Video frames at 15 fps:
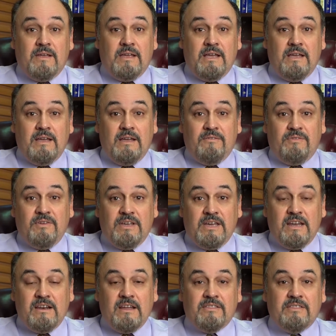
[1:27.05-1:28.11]
If you
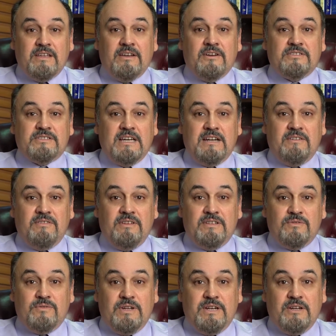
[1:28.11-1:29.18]
get nothing else out of
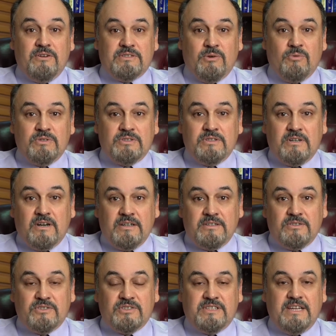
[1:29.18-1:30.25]
these videos, I want you to
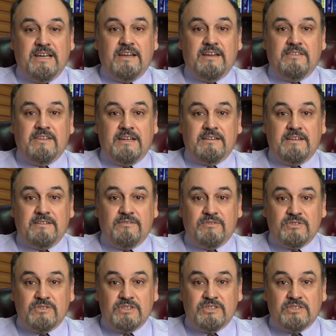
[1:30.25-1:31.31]
understand that
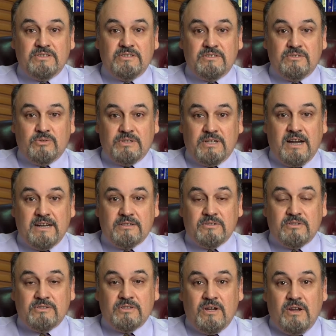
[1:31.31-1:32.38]
physicians or
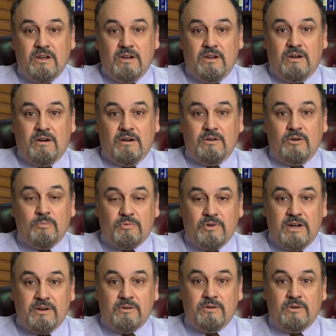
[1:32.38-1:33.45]
doctors are no
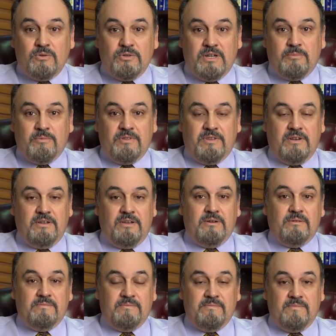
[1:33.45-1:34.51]
brighter, no dumber than
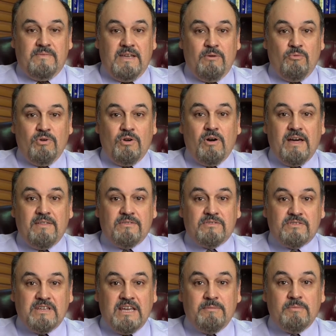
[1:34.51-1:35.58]
you. And we all have the
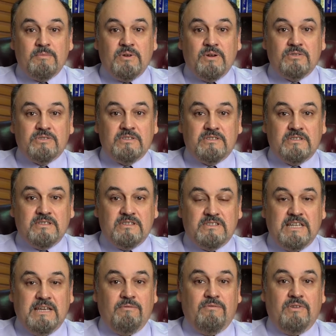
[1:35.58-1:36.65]
same emotions and the
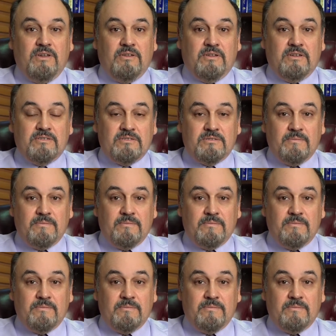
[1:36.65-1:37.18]
same feelings.